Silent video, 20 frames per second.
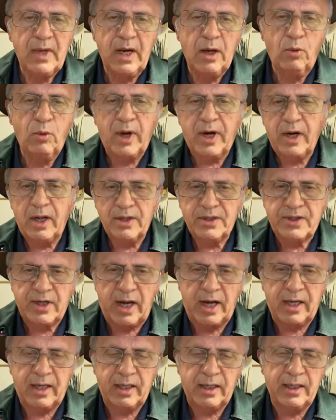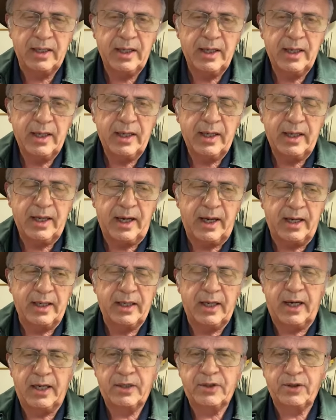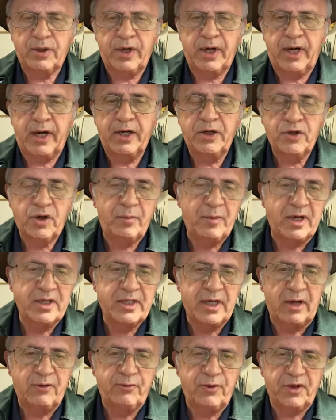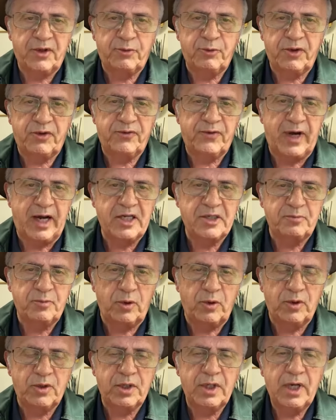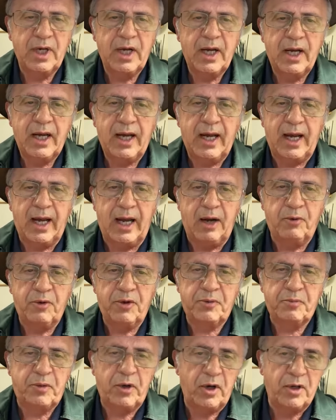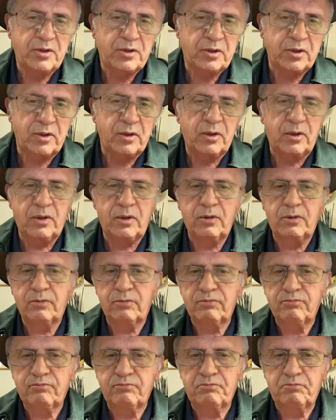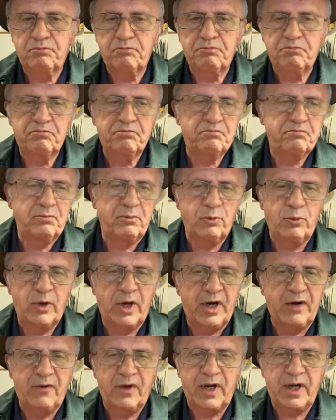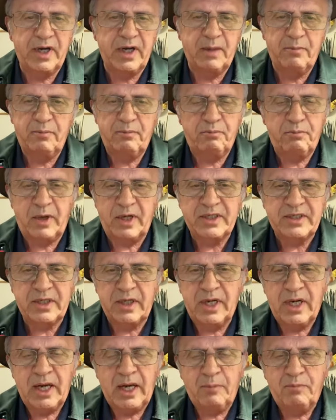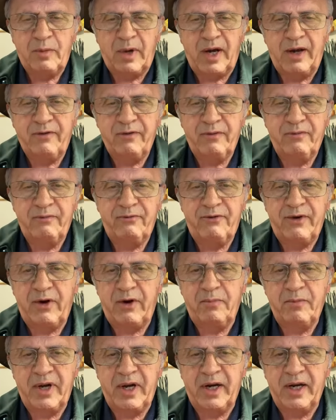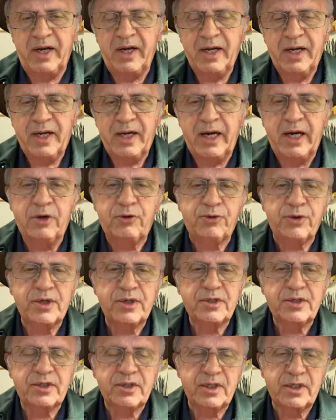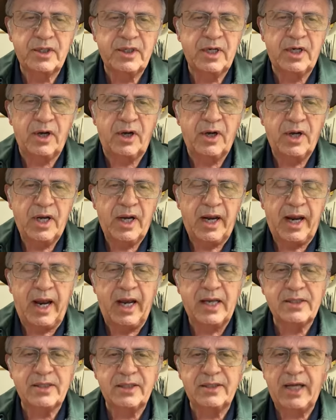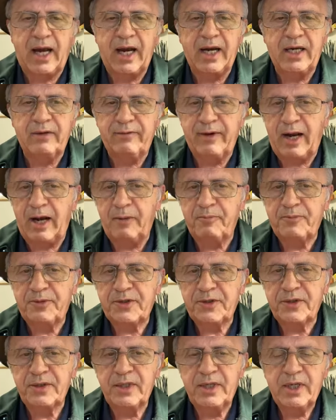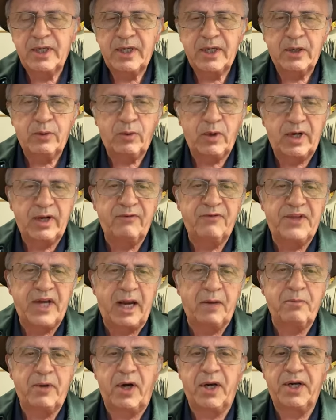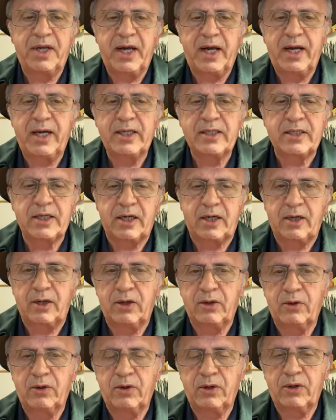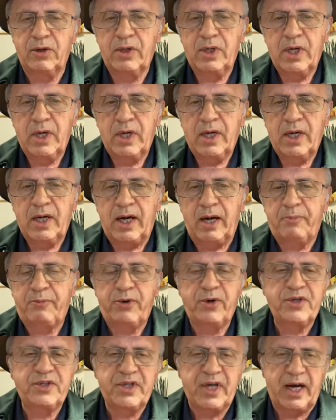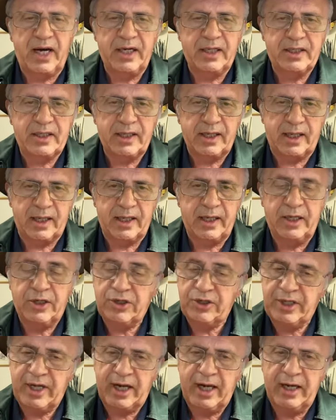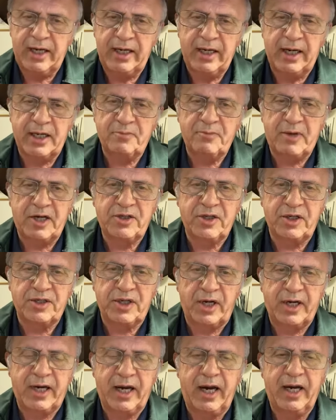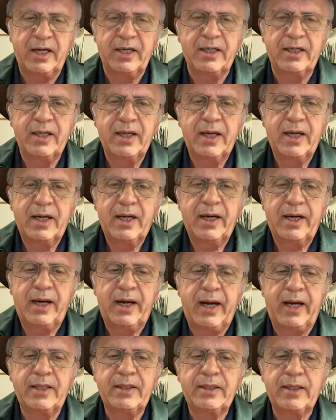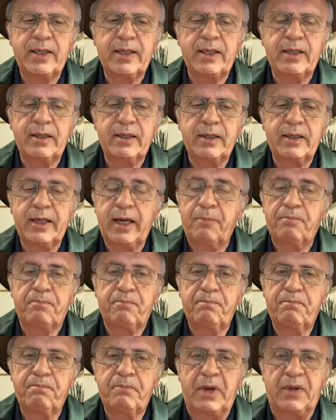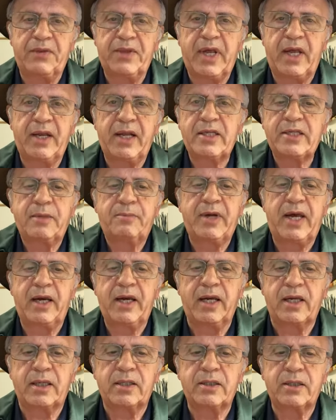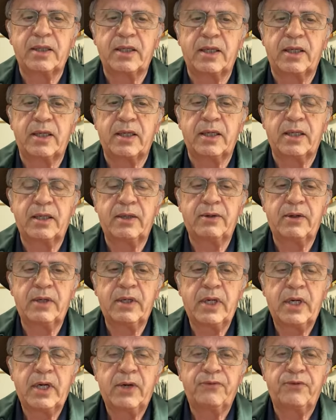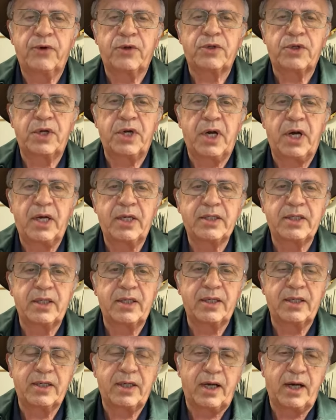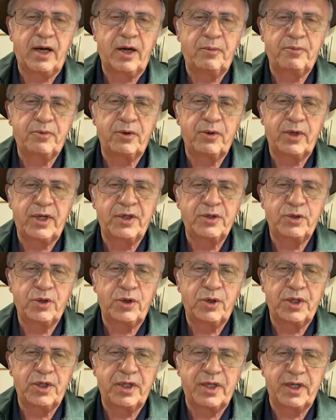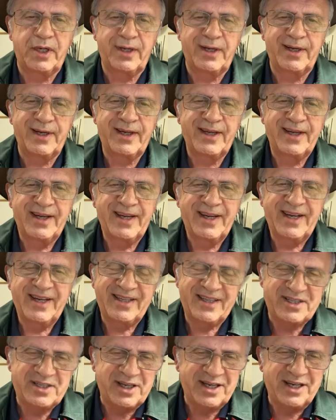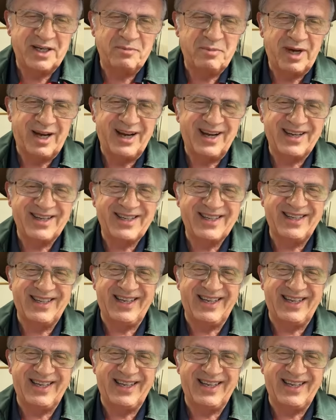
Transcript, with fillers: what else I, I, I, sort of enjoy myself with, with Facebook, uh, with personal, whatever, my, my very many interests, you know, as the day develops, we live day by day. So I appreciate uh, each day as much as I can. And uh, yep, and that, that's about it uh, for tonight. And I hope you'll enjoy the singing part.